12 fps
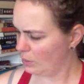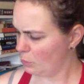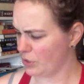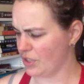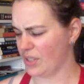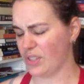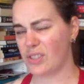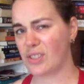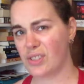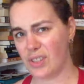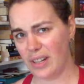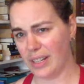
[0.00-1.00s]
which is a
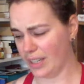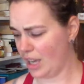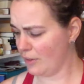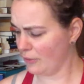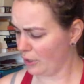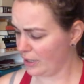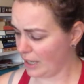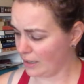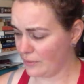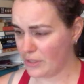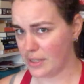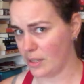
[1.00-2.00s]
stunning cover, and I
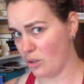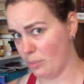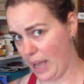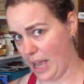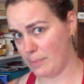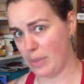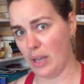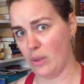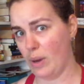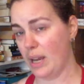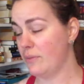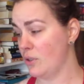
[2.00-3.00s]
love this little bat, by
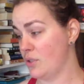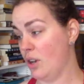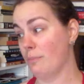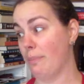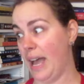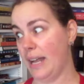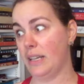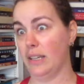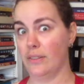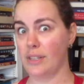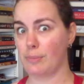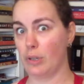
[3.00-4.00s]
the way. If there's not a bat
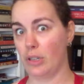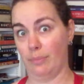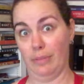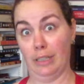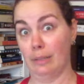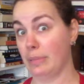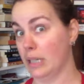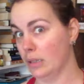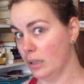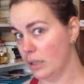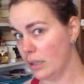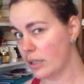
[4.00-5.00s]
in this book, I'm gonna be a
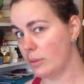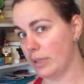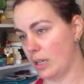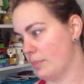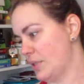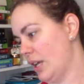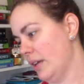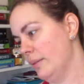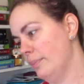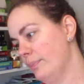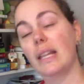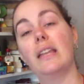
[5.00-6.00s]
little bit
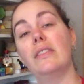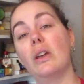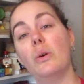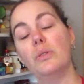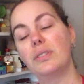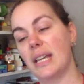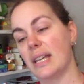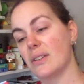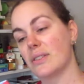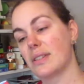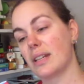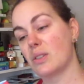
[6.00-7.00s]
upset. In the old
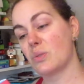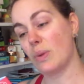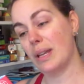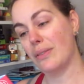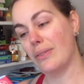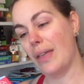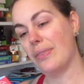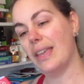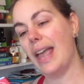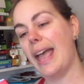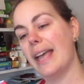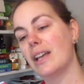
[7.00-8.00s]
tales, it is written that
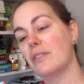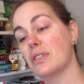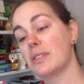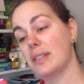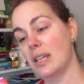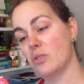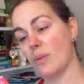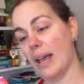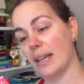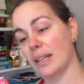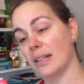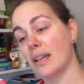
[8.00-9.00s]
the egg of a sea
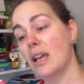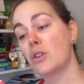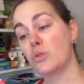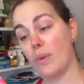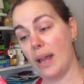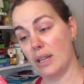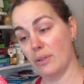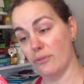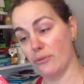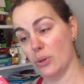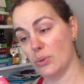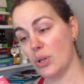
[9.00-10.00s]
dragon, Dragon
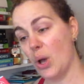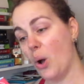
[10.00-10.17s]
Fruit,